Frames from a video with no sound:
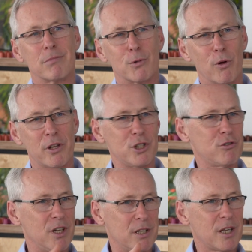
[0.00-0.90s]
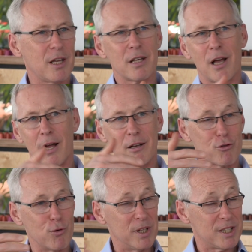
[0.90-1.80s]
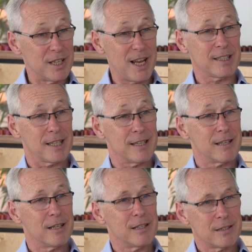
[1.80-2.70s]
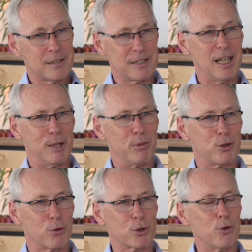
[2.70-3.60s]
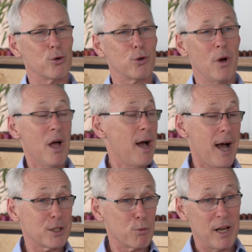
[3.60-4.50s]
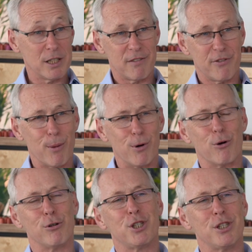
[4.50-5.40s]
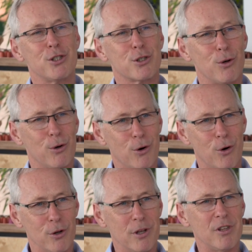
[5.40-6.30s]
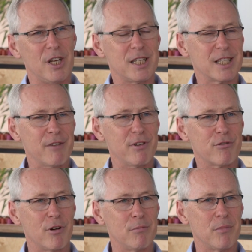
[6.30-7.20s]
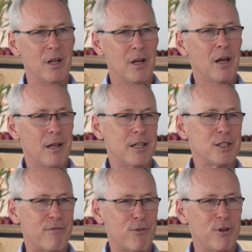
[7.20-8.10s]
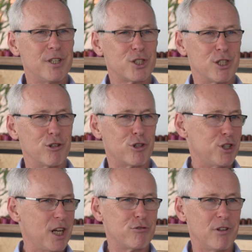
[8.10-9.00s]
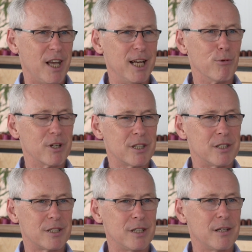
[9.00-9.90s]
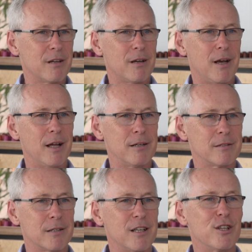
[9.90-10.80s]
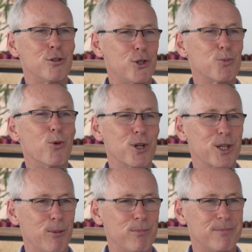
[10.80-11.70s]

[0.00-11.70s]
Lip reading: Quality Street, Kit Kat, through into the Nestle sustainably sourced cocoa, as well as the farmer origins on the Nescafe front. There's a very distinct trajectory that anyone can see, and there's more to come.